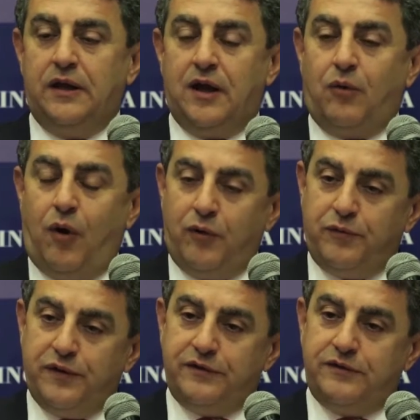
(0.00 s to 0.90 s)
Now, all
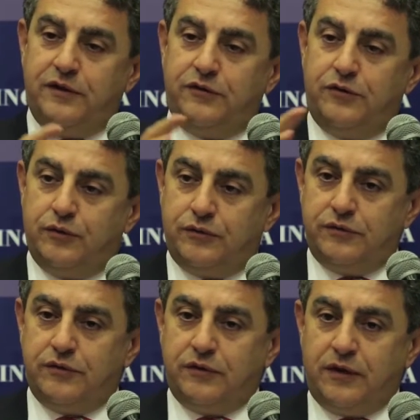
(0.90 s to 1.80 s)
of these
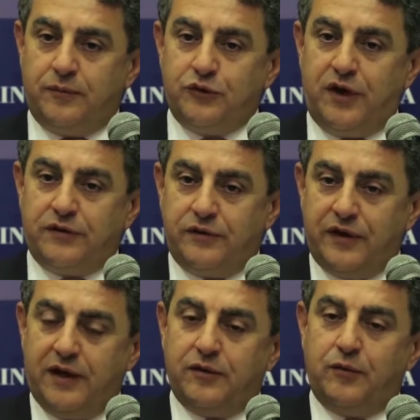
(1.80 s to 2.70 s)
issues come together, and
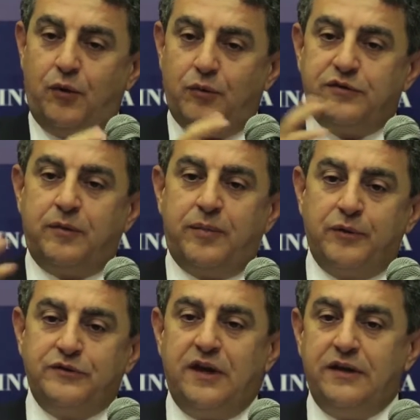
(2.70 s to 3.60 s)
they had almost
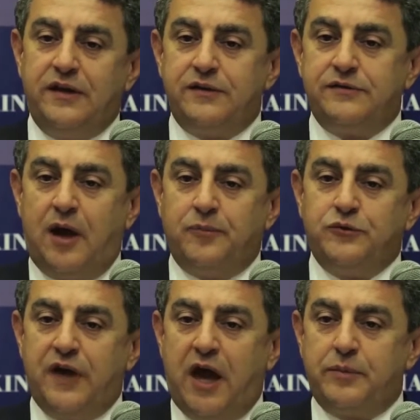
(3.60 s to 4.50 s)
about 10 years up
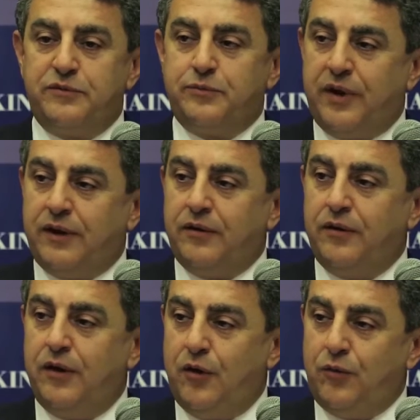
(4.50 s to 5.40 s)
to the Arab Spring,
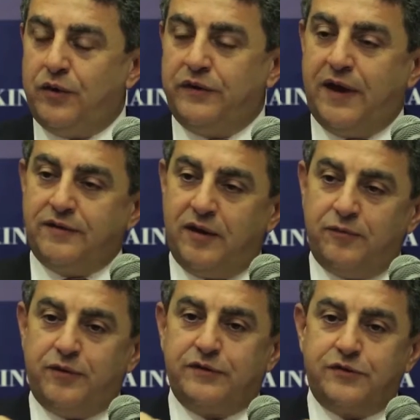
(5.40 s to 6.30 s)
where that
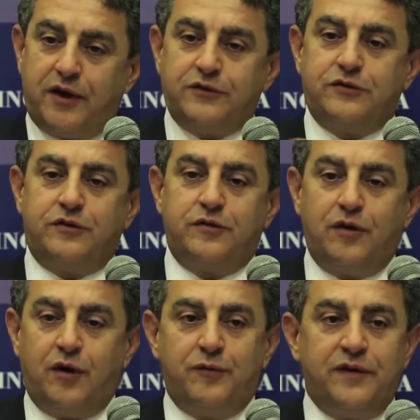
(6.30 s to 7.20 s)
infrastructure
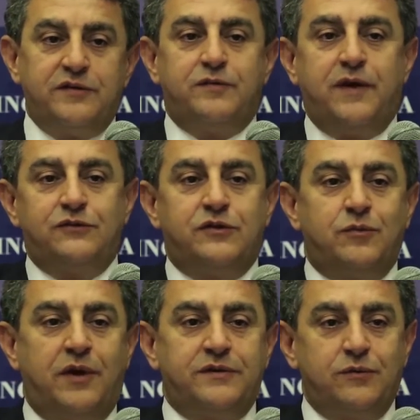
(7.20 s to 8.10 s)
of
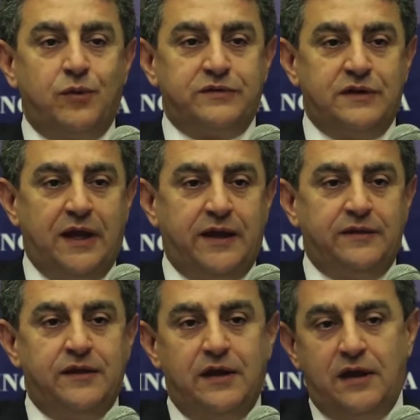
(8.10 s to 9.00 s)
intervention was laid
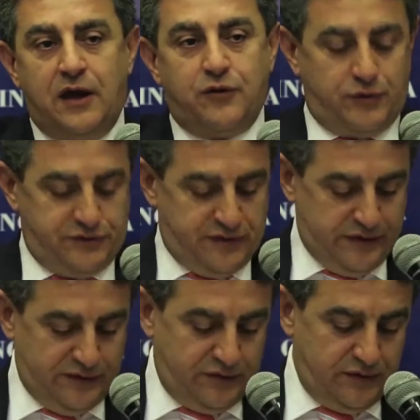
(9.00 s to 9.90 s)
across the
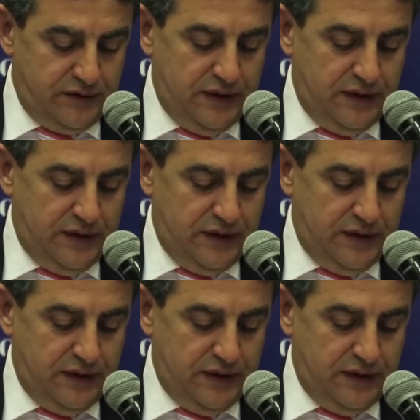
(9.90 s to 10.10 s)
region.